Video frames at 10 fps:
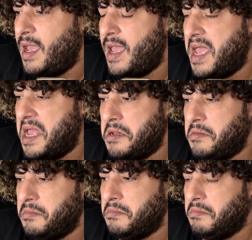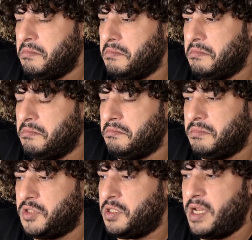
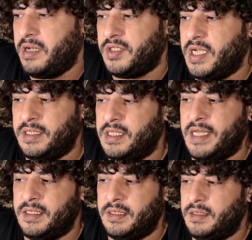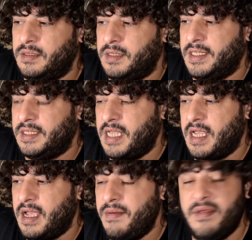And just let us just
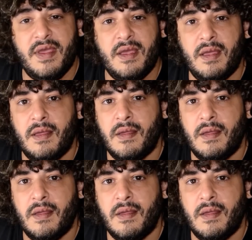take everything.